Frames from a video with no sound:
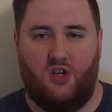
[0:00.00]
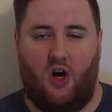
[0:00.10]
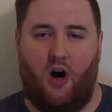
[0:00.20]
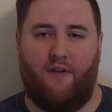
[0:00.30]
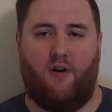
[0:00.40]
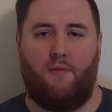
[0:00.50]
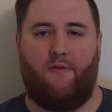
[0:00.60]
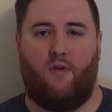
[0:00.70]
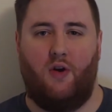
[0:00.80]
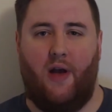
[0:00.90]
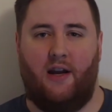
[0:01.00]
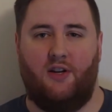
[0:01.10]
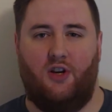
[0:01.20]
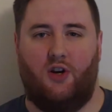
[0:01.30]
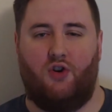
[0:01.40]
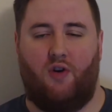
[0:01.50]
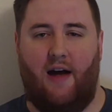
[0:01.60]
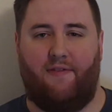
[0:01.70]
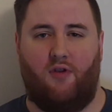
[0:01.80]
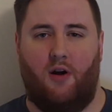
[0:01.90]
to offer before you head into your
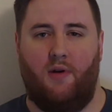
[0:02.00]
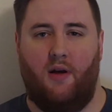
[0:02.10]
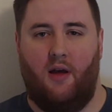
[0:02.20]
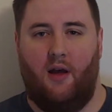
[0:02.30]
draft room.